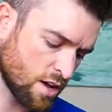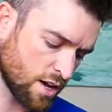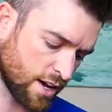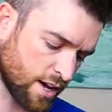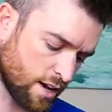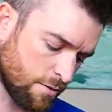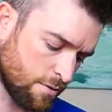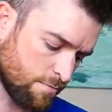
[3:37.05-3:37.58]

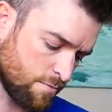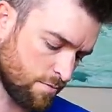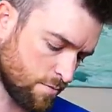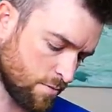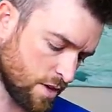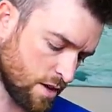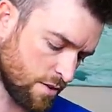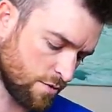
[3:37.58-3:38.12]

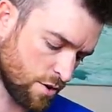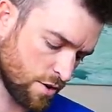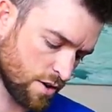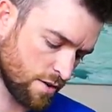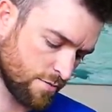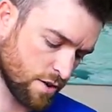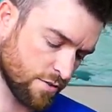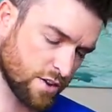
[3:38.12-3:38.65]
if
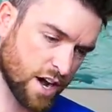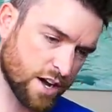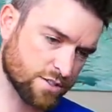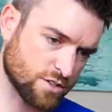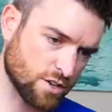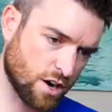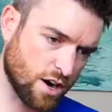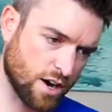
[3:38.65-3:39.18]
you've
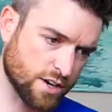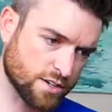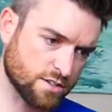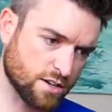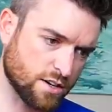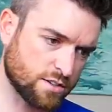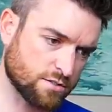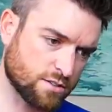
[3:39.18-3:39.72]
got
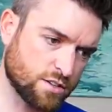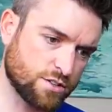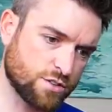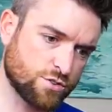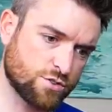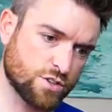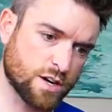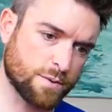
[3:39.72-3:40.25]
dogs on
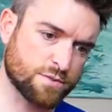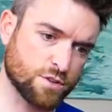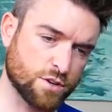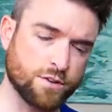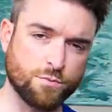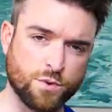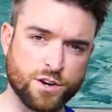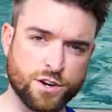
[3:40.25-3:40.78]
canoe trips
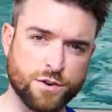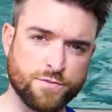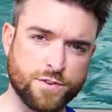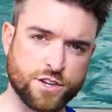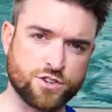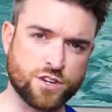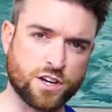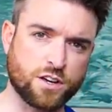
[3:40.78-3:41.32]
or where you're
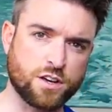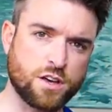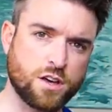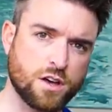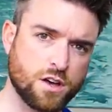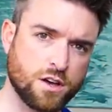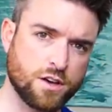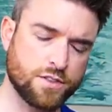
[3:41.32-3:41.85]
fishing,
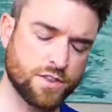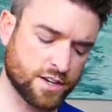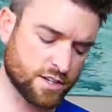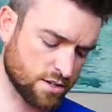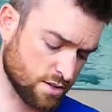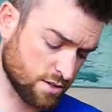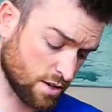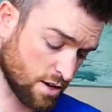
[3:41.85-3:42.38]
I think
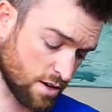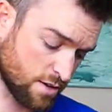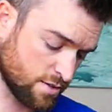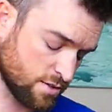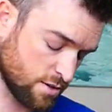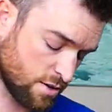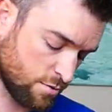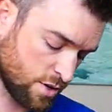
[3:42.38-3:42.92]

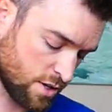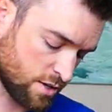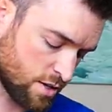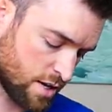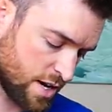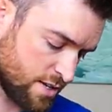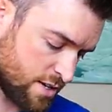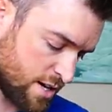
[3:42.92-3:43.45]
it's a really
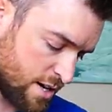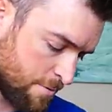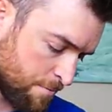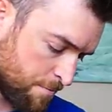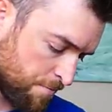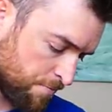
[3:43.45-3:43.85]
good idea.